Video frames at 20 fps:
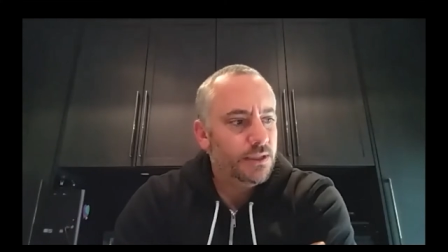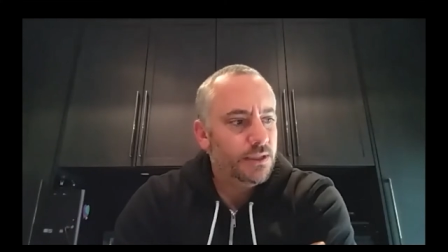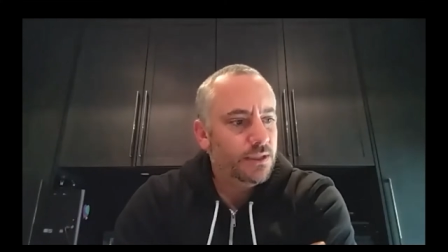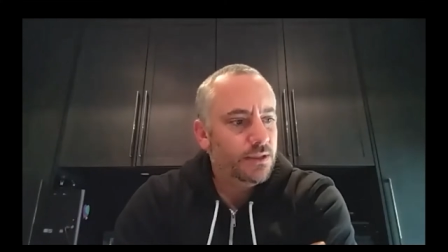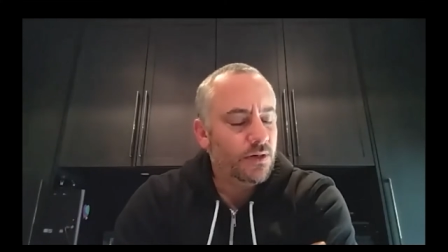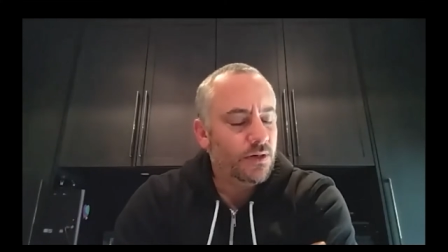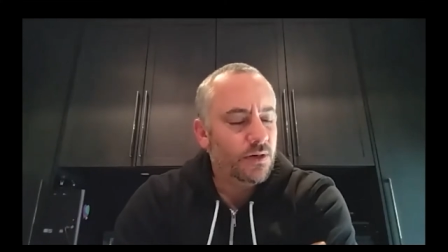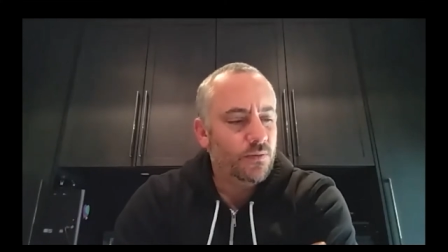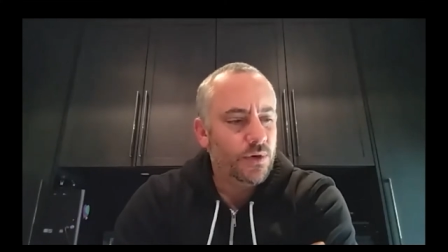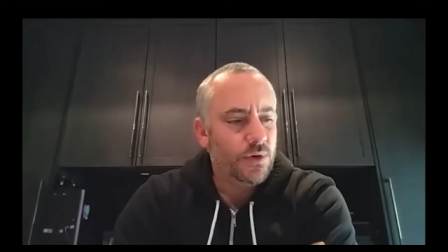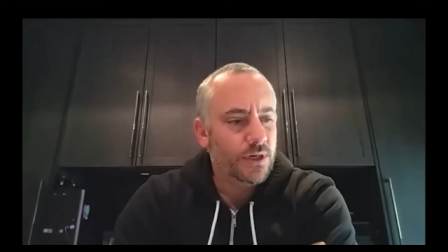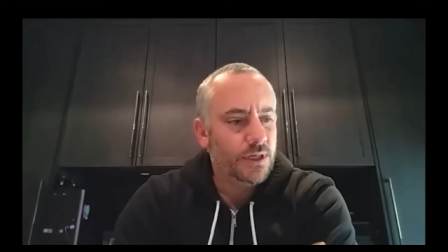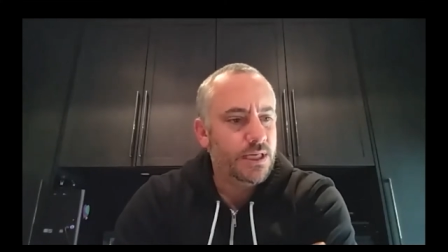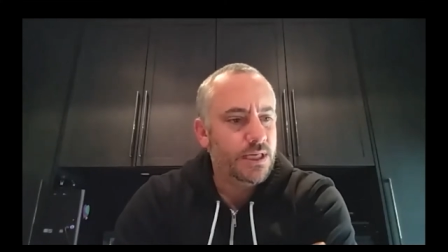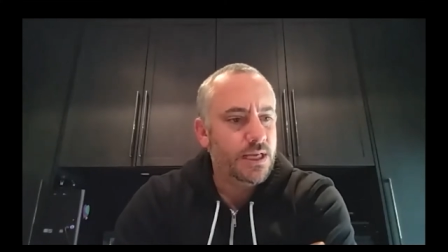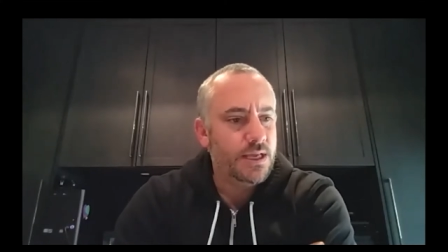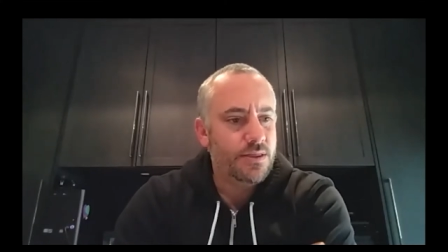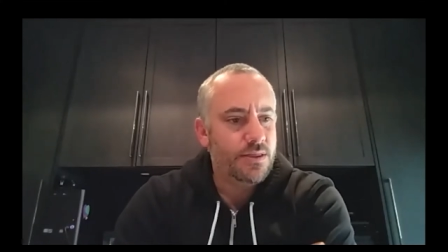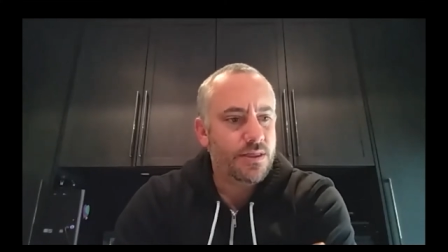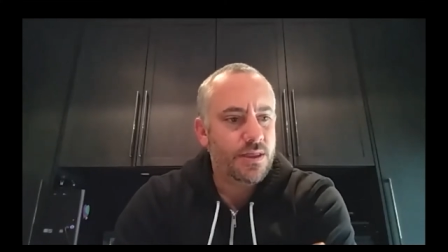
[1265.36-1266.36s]
or what are
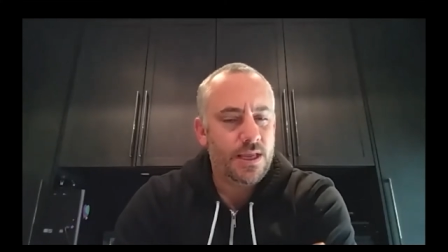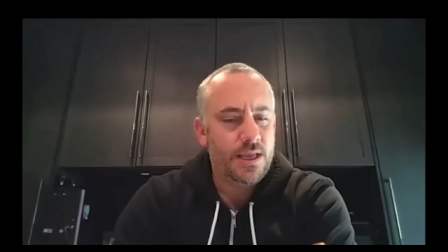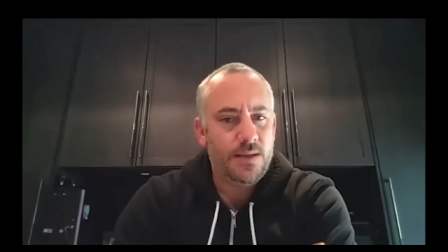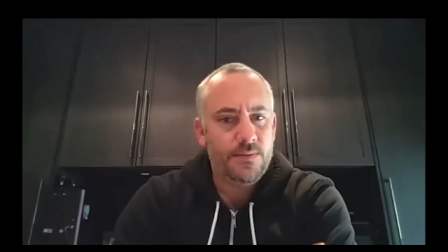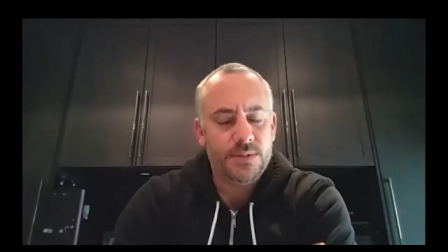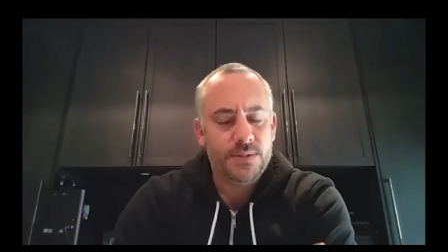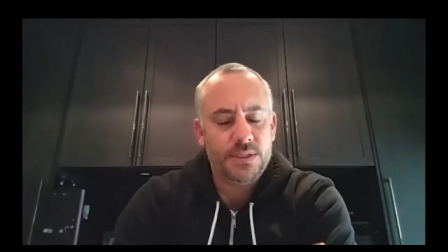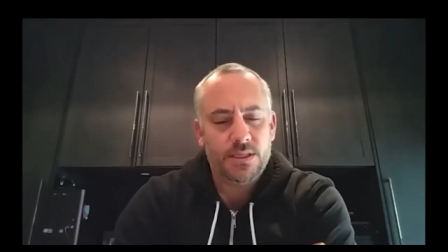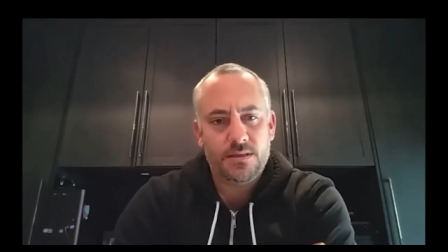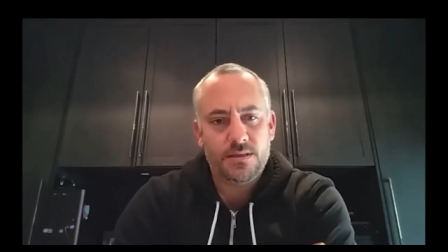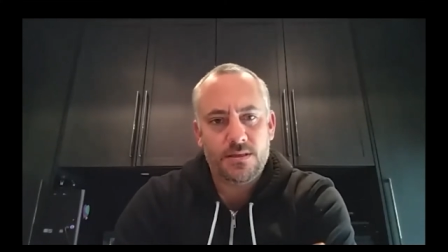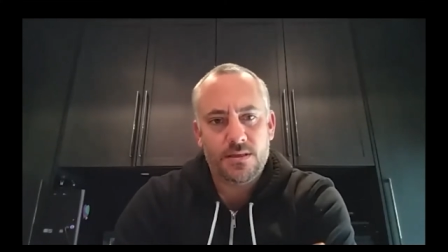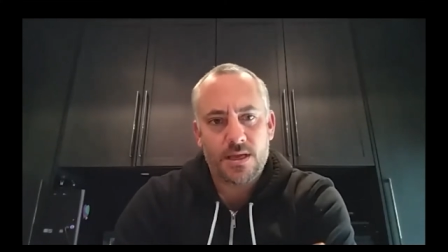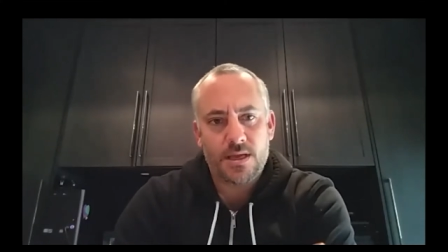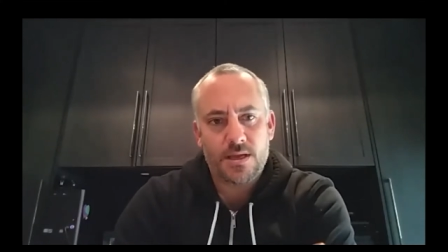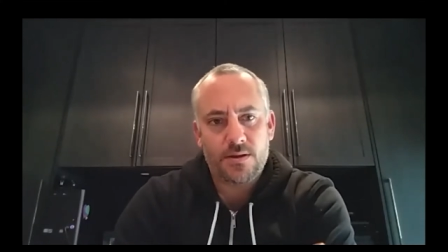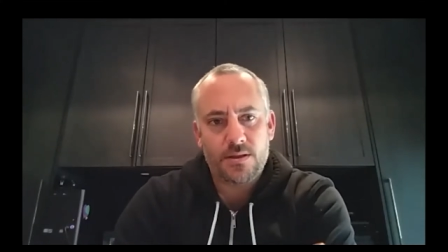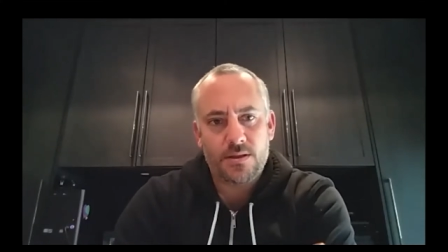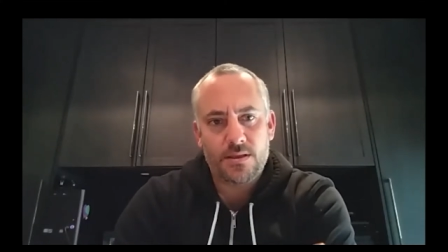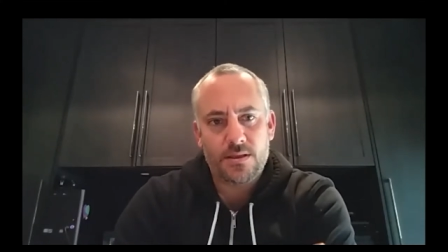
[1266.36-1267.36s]
key themes
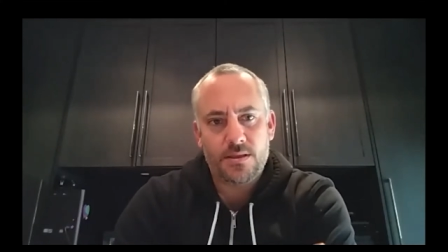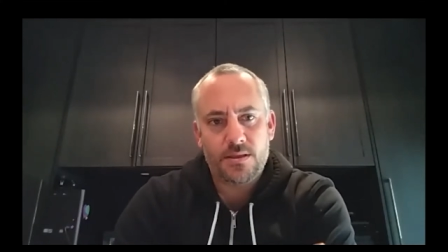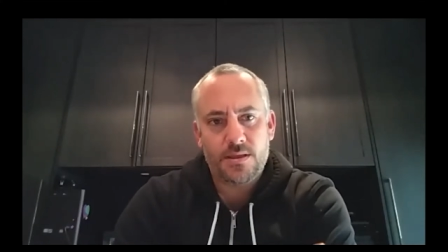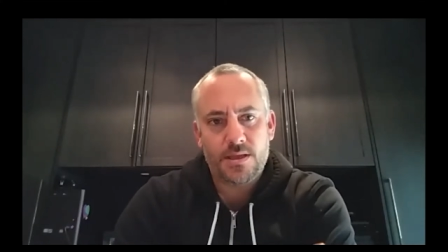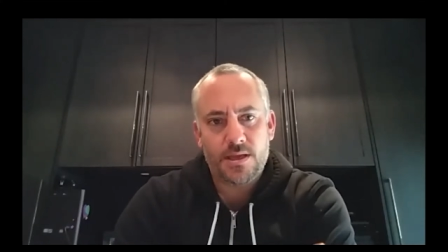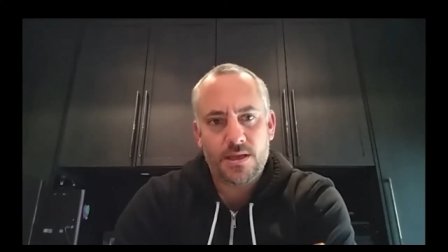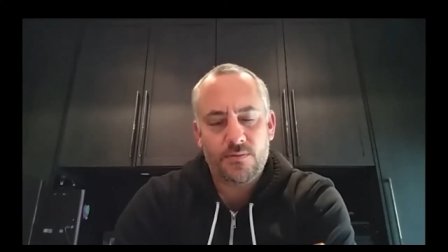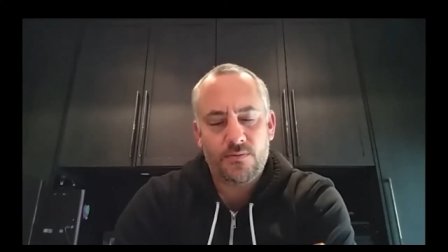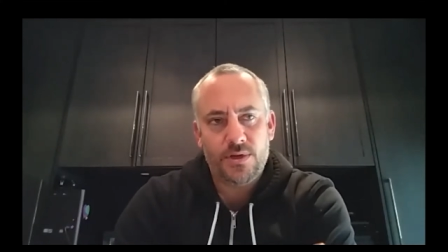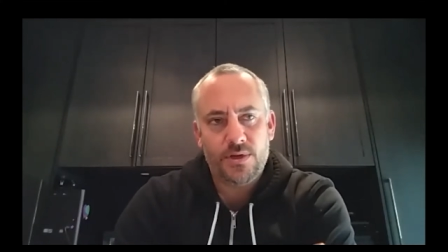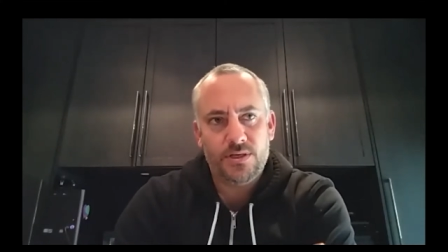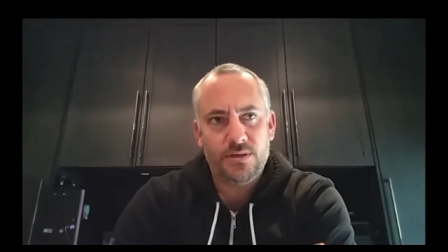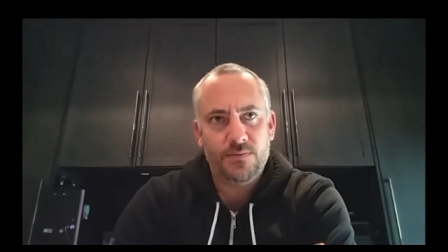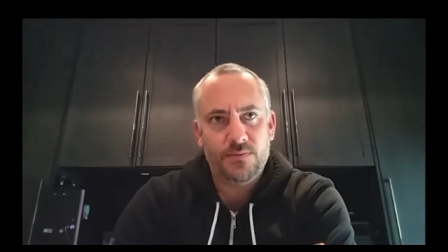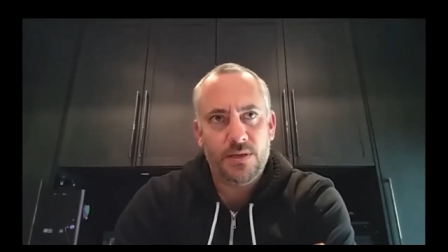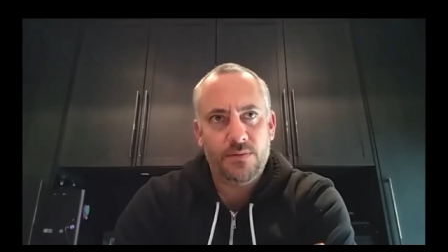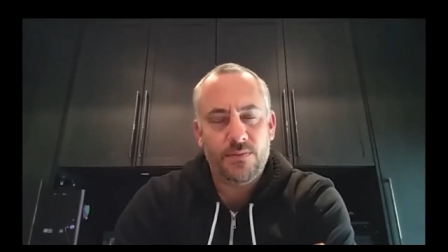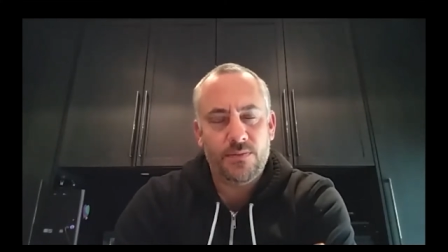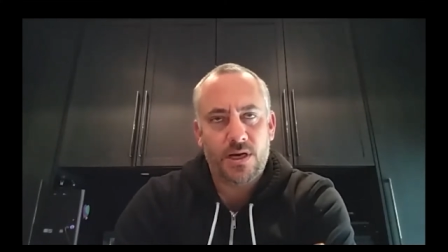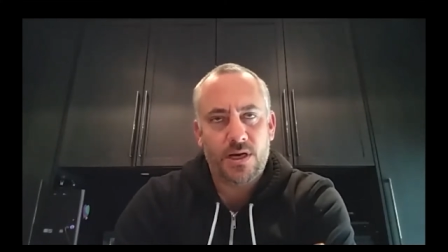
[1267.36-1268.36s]
that that we should
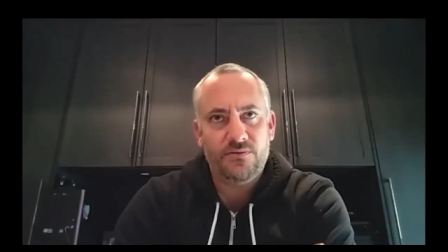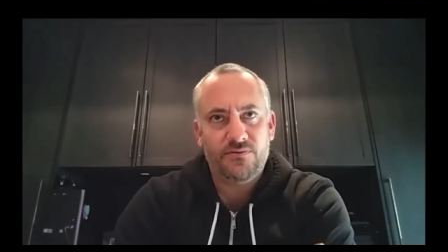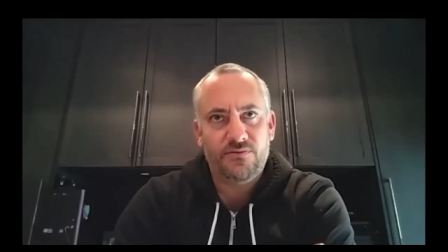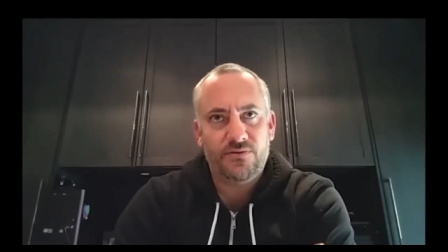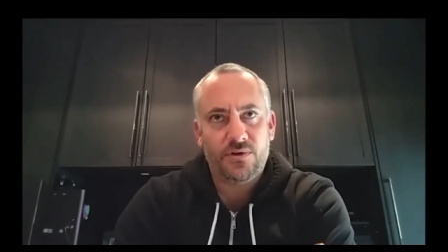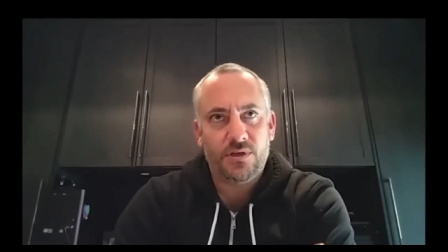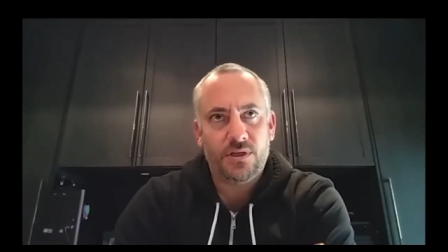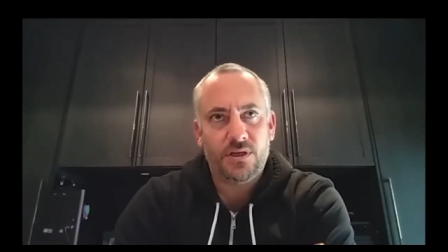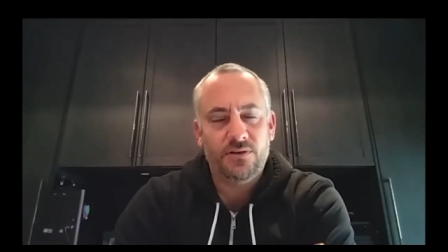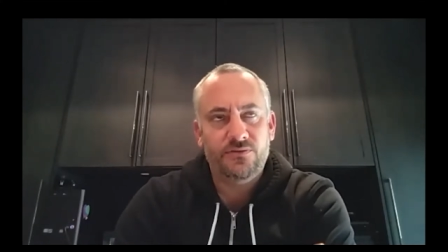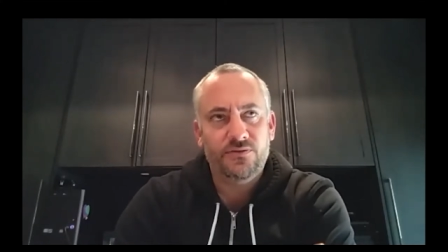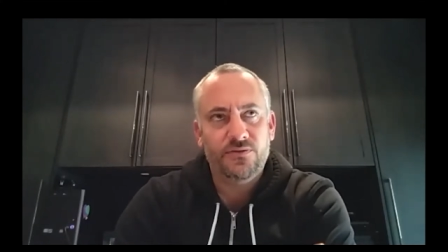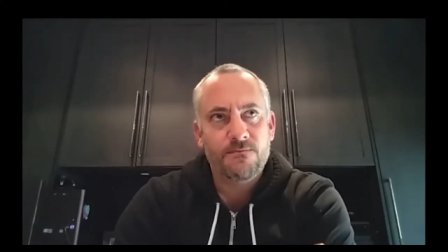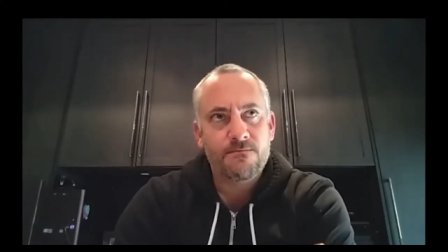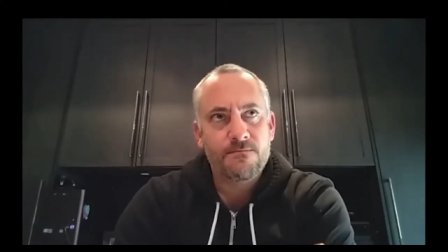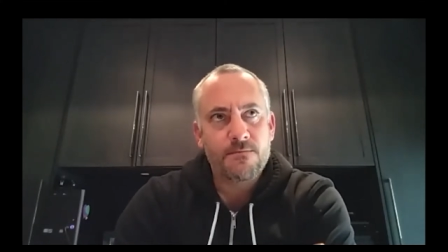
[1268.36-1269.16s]
be mindful of